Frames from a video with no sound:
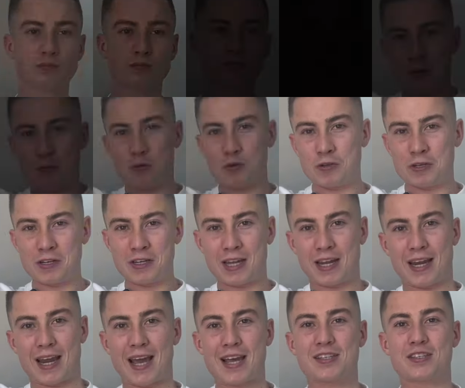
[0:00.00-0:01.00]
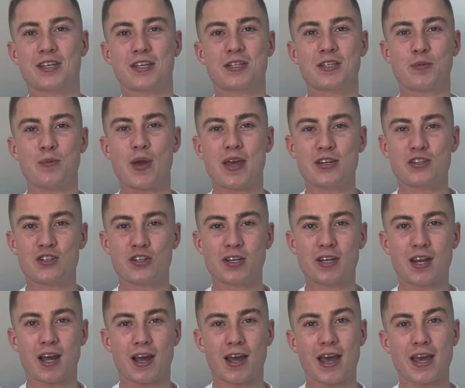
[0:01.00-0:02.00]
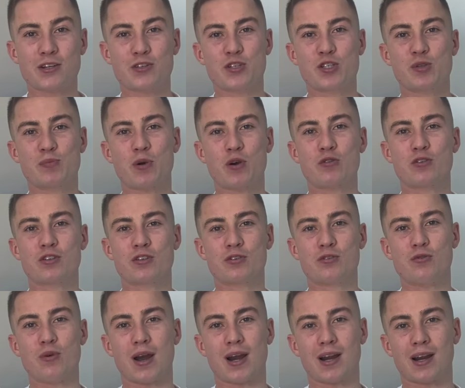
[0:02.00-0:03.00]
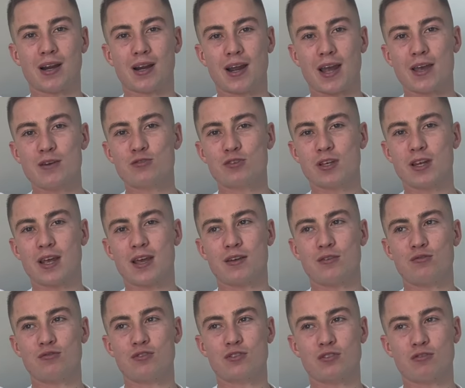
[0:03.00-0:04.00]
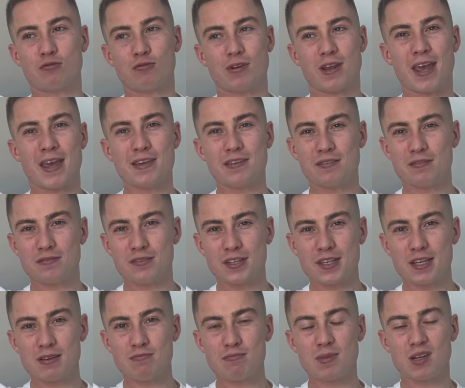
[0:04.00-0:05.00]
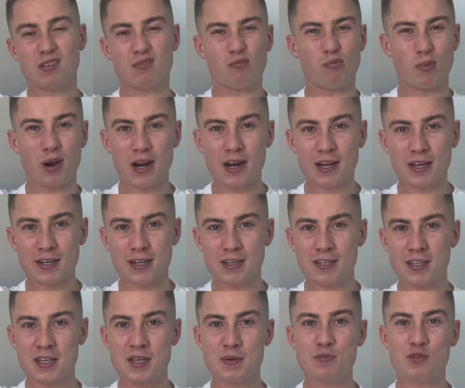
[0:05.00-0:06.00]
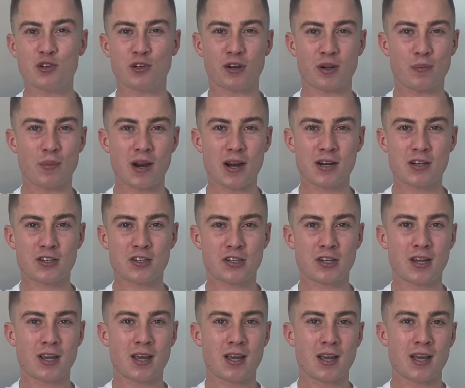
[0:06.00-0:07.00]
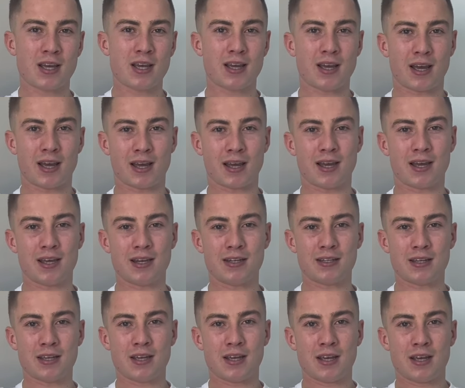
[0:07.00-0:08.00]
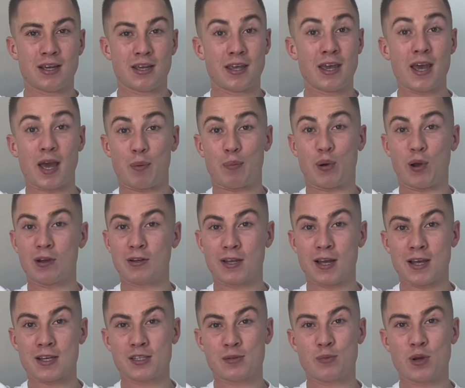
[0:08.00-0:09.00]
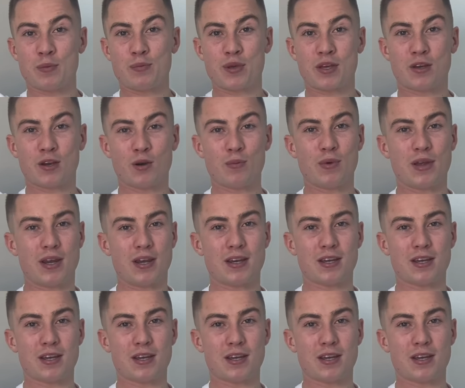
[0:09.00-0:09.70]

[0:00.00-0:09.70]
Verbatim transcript: One last thing to mention, I actually spoke to our haus & haus creative team, marketing team during March, and yeah, a podcast might be coming